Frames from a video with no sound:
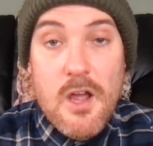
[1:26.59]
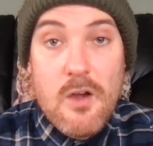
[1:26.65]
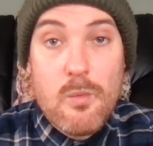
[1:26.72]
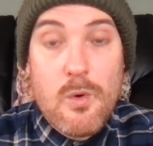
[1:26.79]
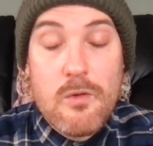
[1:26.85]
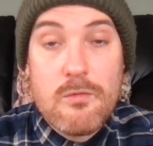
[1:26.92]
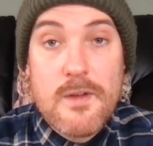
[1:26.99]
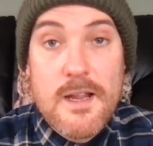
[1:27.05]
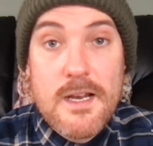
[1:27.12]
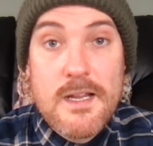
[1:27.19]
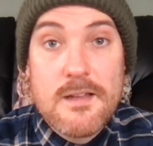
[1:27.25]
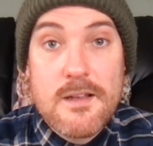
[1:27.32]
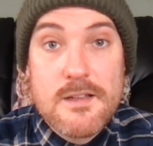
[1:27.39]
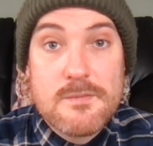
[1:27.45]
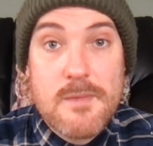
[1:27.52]
What really
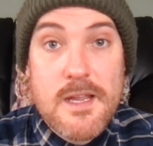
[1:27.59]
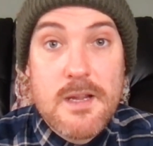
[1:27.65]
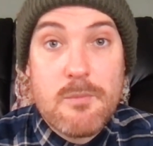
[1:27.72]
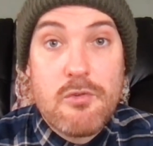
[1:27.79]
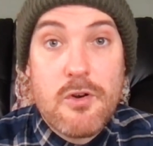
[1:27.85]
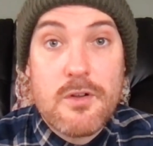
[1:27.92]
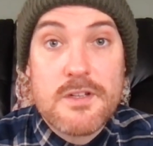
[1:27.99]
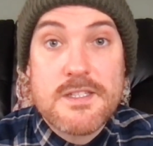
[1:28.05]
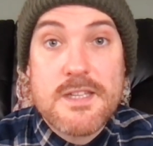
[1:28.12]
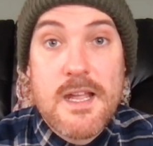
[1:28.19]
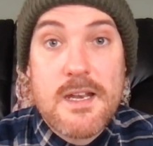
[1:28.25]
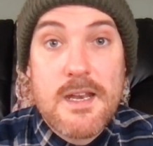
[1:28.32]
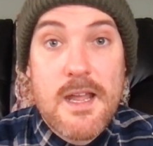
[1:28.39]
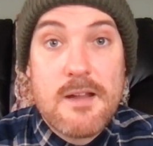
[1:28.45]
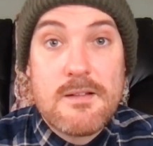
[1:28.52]
does make a product
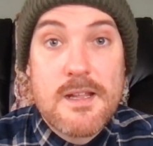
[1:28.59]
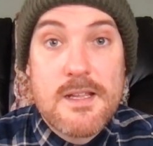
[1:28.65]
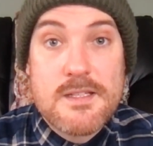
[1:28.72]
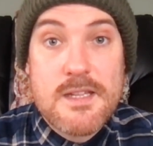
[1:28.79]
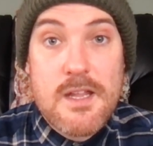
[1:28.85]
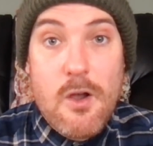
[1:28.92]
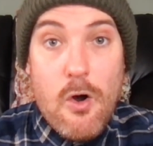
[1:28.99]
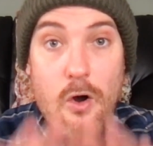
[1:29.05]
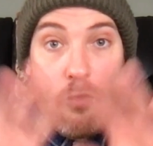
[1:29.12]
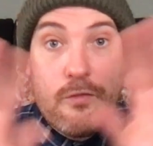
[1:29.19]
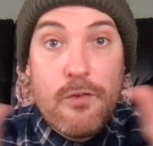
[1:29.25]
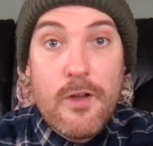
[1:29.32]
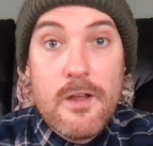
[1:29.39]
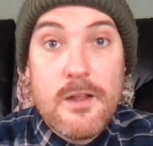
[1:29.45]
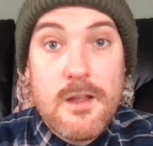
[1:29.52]
stand out is the
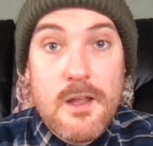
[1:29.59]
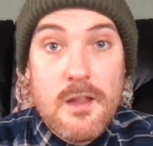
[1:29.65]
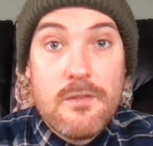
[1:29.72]
offer